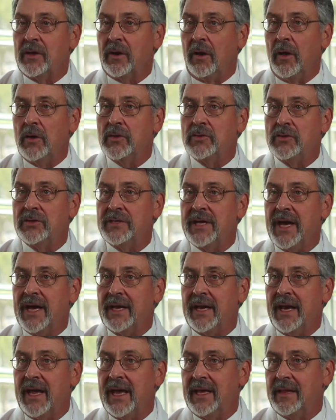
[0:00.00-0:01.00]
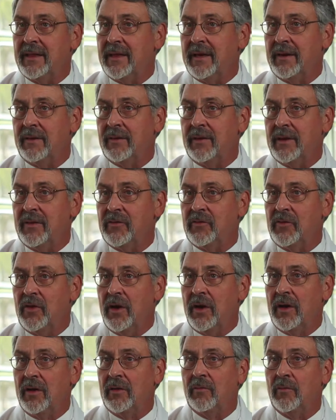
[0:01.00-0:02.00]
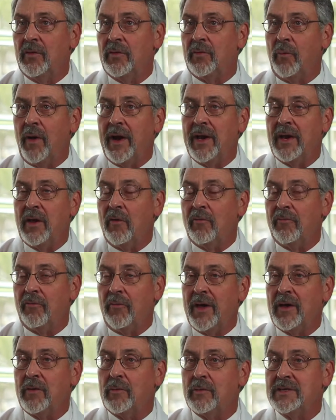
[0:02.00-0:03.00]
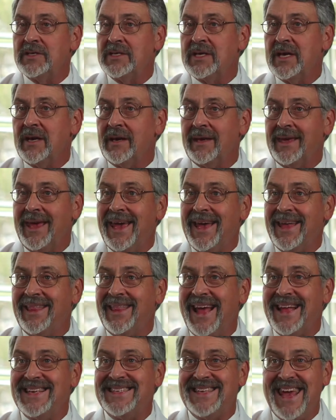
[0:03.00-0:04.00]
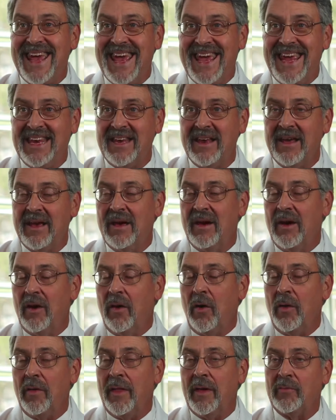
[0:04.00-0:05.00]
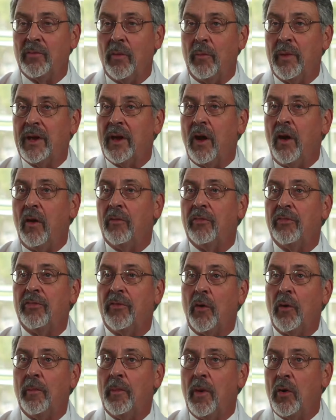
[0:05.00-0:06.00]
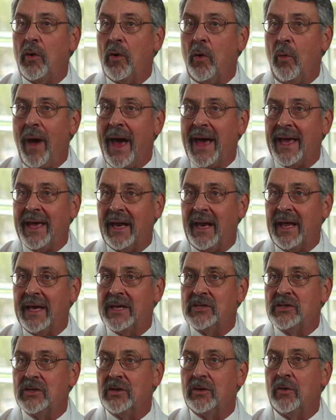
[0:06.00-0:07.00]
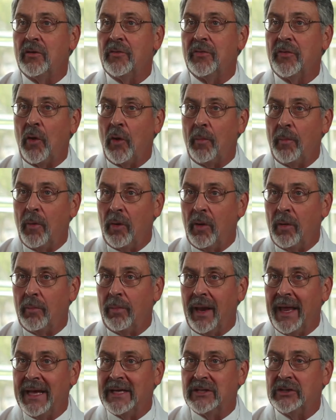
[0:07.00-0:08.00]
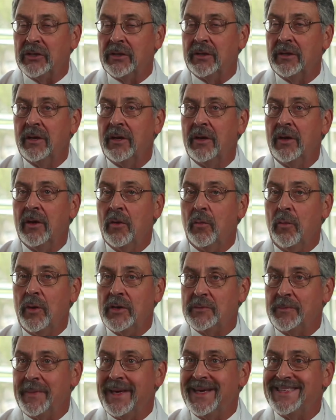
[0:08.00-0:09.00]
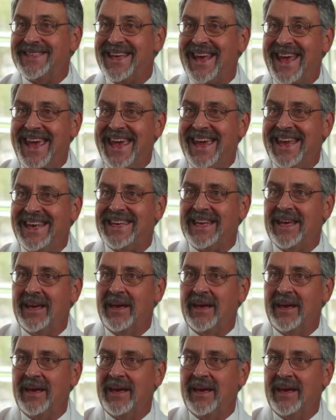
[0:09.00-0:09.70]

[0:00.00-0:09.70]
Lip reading: a closure technique that is done with radio frequency. Again, that's heat, or that's what we call thermocoagulation or thermal ablation, which means heat